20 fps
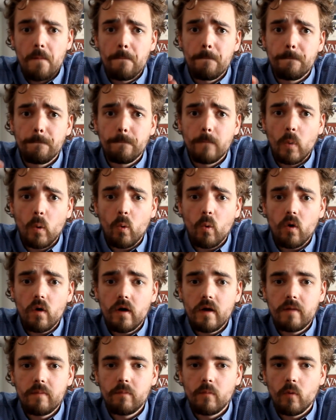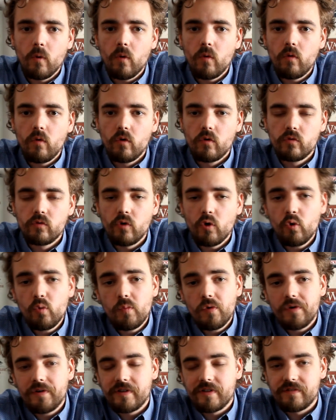more and more
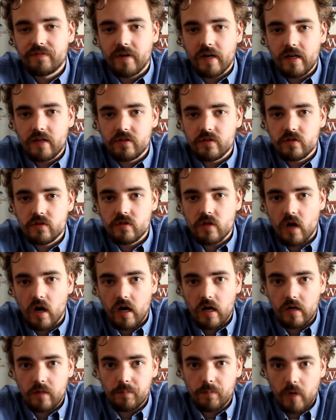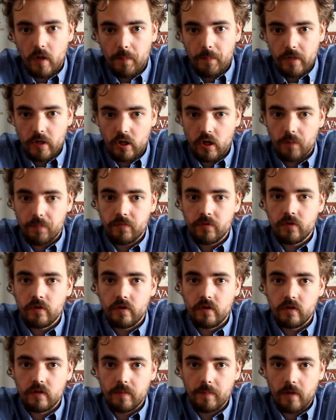robo-advisors are popping up
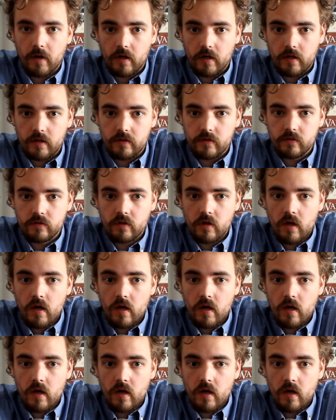in the market.